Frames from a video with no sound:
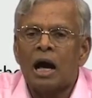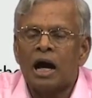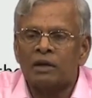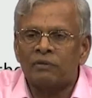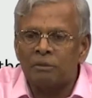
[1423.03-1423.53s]

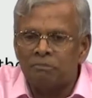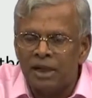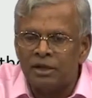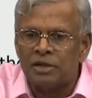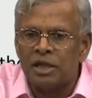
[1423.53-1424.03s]
on our
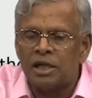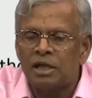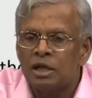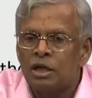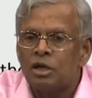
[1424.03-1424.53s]
ability
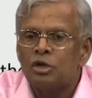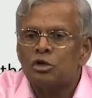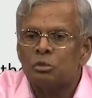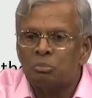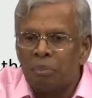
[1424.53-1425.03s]

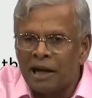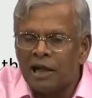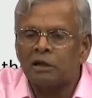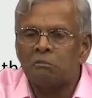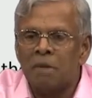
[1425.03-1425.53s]
to
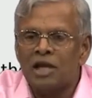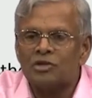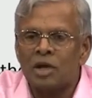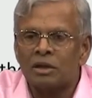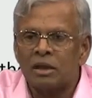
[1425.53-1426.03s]
predict
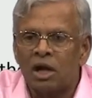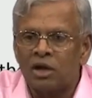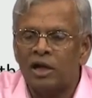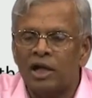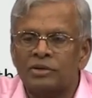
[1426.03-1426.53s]
based on
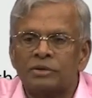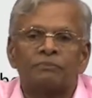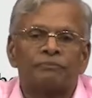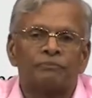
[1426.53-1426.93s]
correlation.